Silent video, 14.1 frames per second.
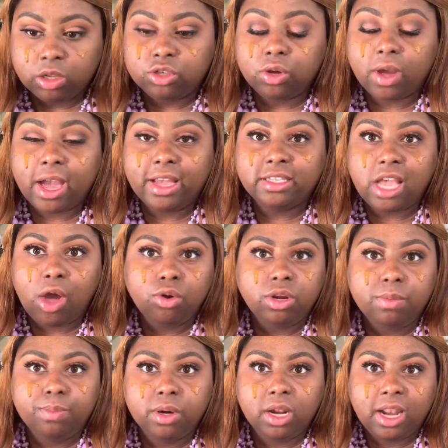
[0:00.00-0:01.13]
So guys, I only
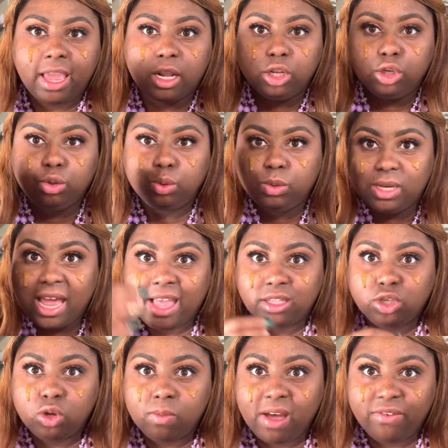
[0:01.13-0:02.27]
put like little dots
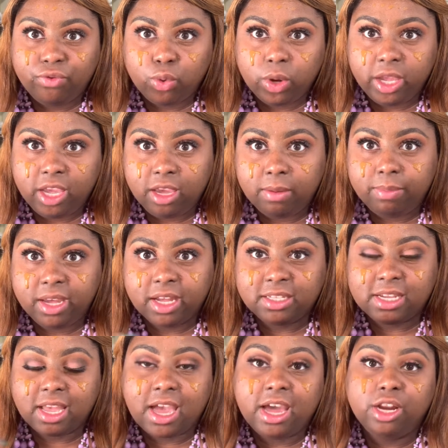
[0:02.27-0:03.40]
on my forehead because
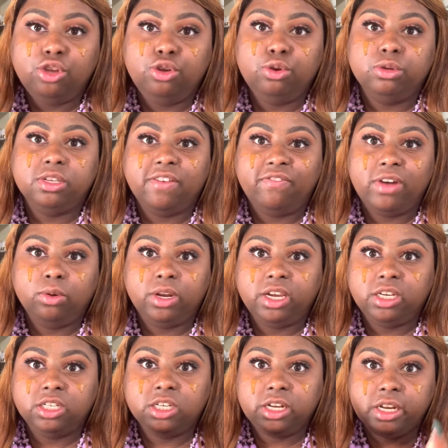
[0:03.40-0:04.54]
I kind of use the
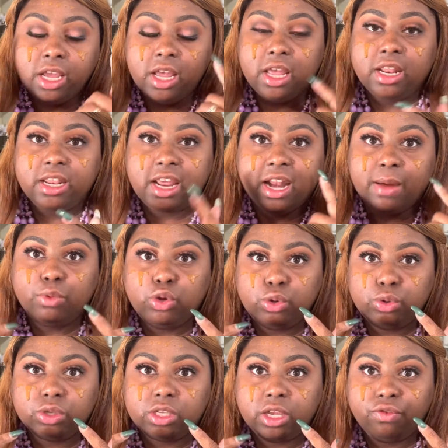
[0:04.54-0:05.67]
foundation that I'm
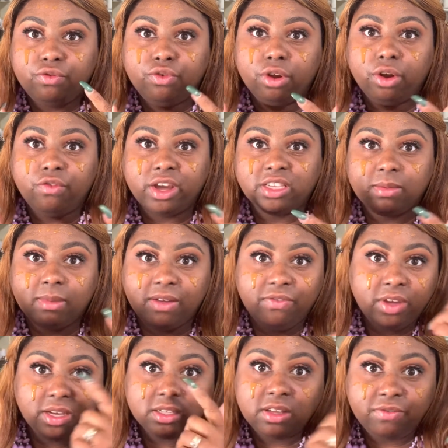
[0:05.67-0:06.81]
using for the rest of my
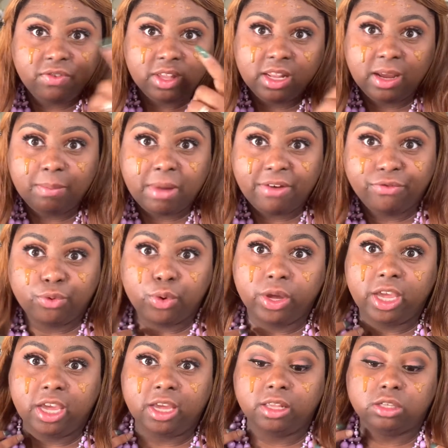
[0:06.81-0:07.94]
face to fill in my
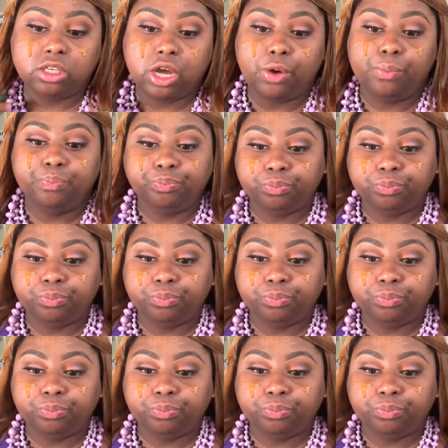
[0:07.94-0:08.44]
forehead. So